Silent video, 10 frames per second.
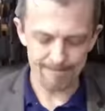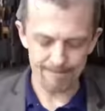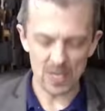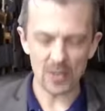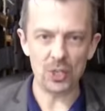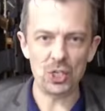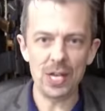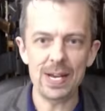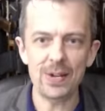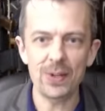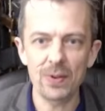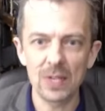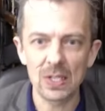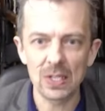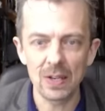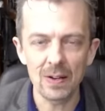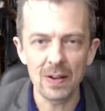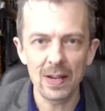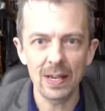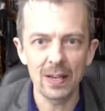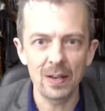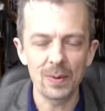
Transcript: Another shared universe gun here.